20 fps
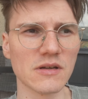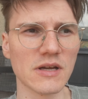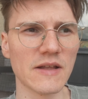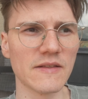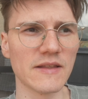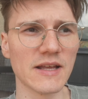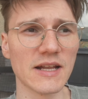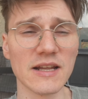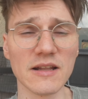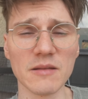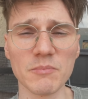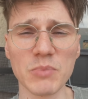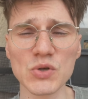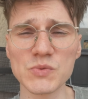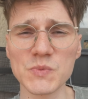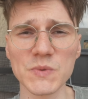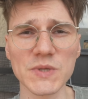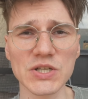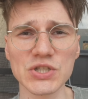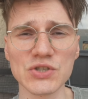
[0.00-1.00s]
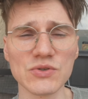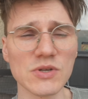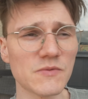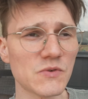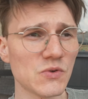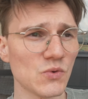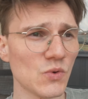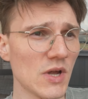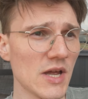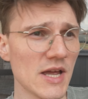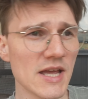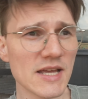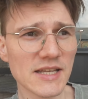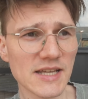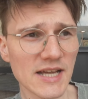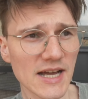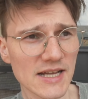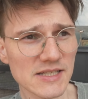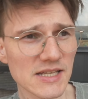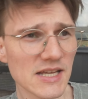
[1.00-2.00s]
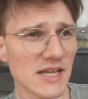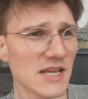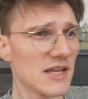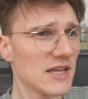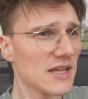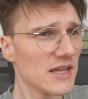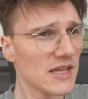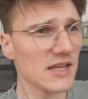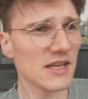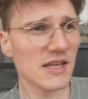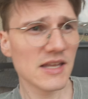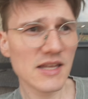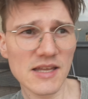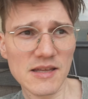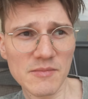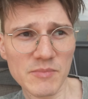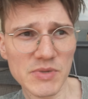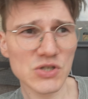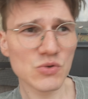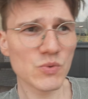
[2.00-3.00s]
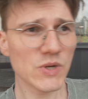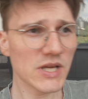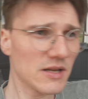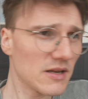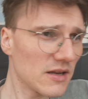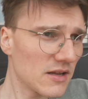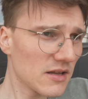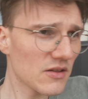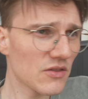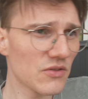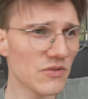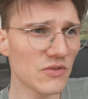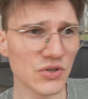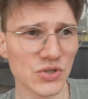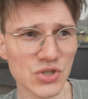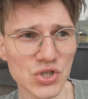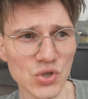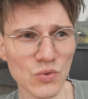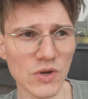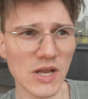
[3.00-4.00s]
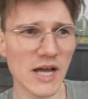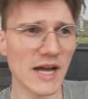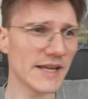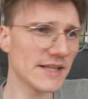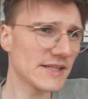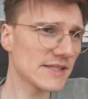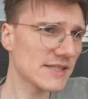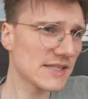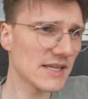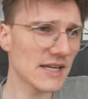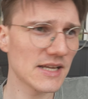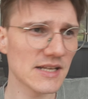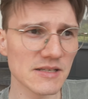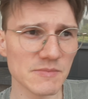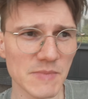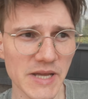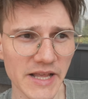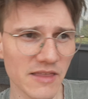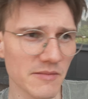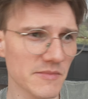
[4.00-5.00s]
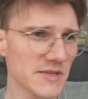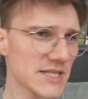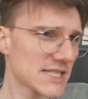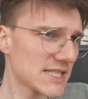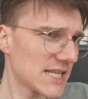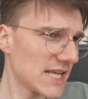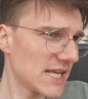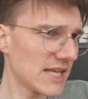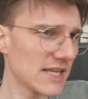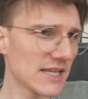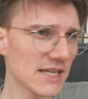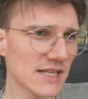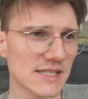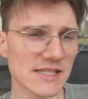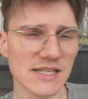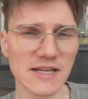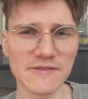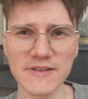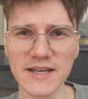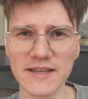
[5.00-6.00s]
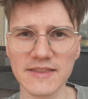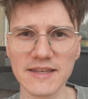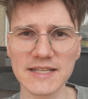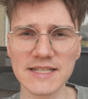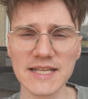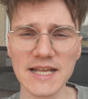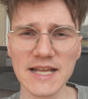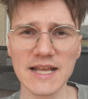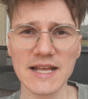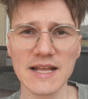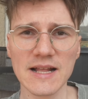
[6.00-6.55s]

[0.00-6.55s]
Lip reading: And then in post-production you have to cut between the two lines and make them sync and stuff like that.